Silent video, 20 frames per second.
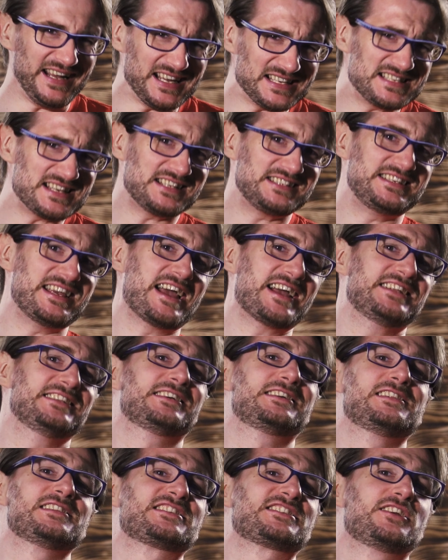is a
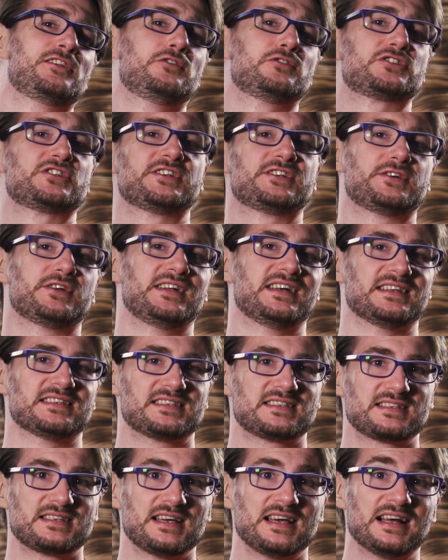technical solution to this.